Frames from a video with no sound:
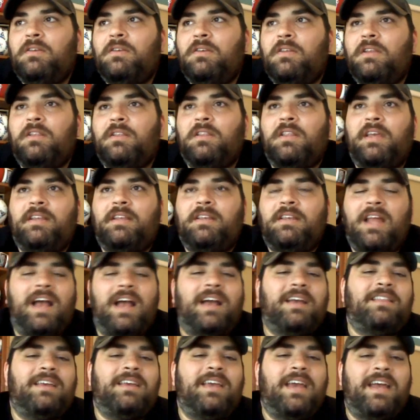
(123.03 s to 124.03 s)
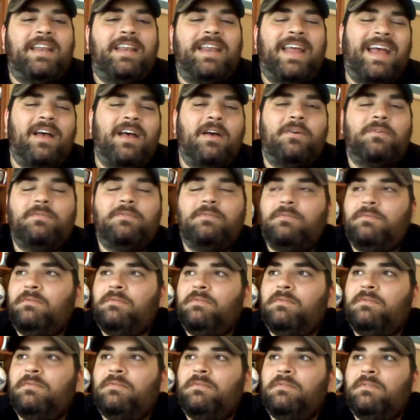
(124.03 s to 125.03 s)
you didn't knock the guy down.
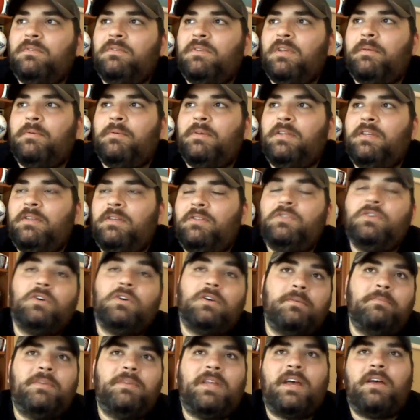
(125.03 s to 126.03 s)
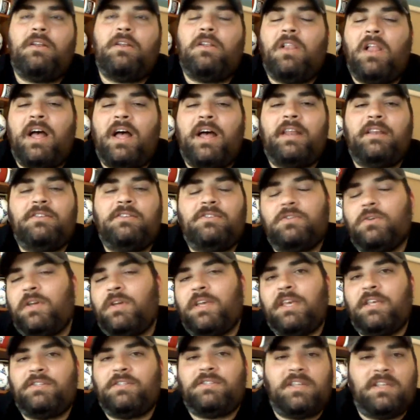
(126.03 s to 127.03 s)
I mean, he took him down a lot, so
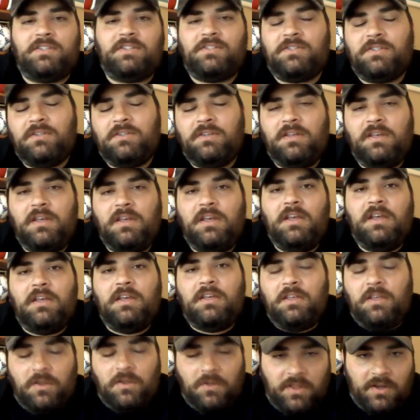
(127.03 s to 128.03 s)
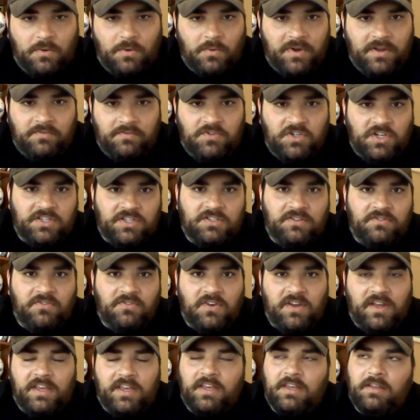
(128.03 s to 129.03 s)
I guess that's their way of
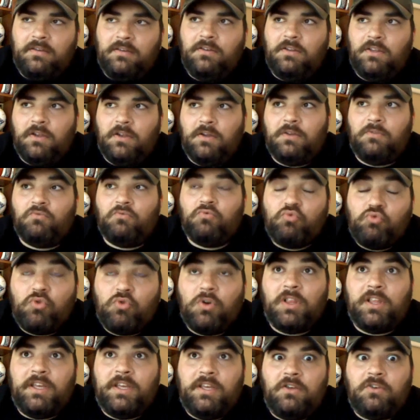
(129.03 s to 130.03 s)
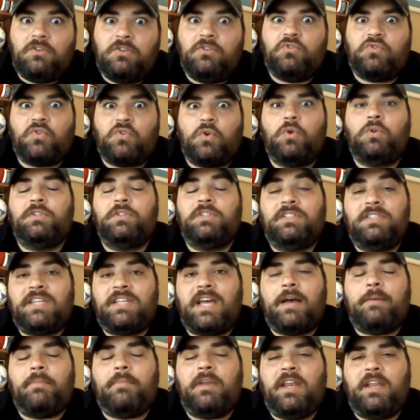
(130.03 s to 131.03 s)
justifying it. He really controlled and
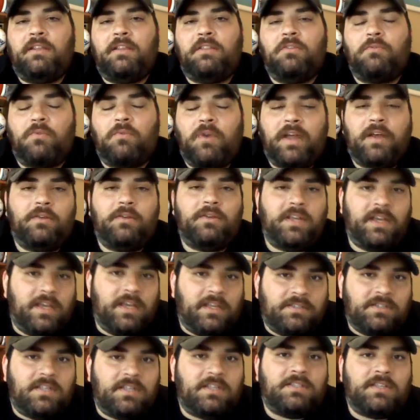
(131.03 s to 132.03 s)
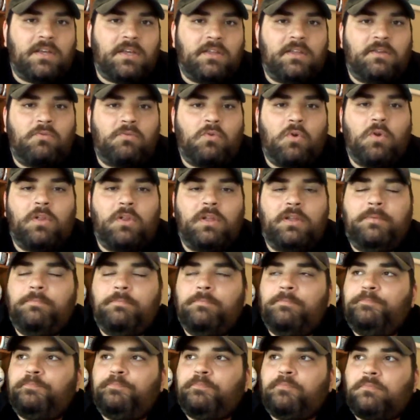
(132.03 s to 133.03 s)
dominated the round. I guess that's how they roll
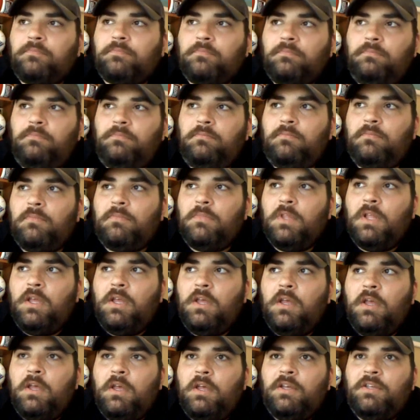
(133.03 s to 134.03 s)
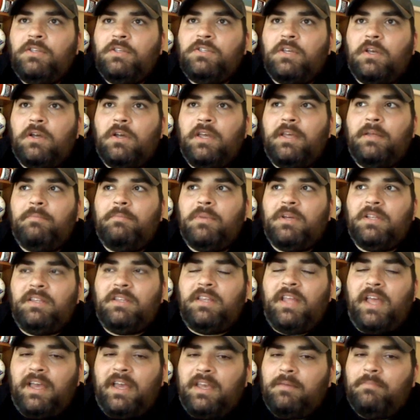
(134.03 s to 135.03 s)
it. So,
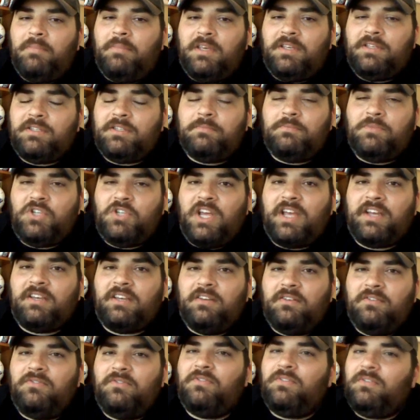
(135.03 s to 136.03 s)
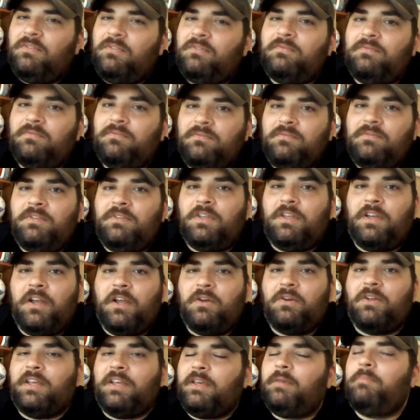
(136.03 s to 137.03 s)
but that can be subjective.
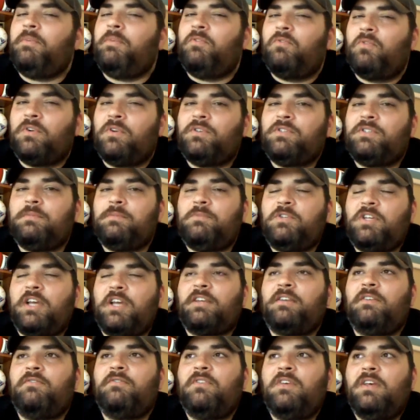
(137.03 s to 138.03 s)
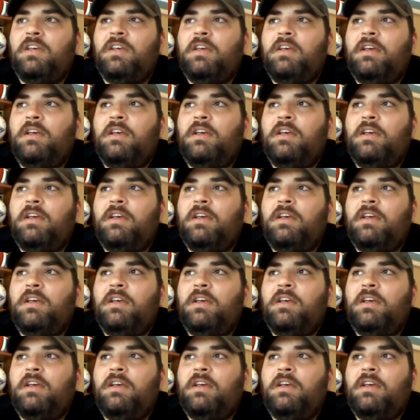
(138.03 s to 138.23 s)
It can be real subjective.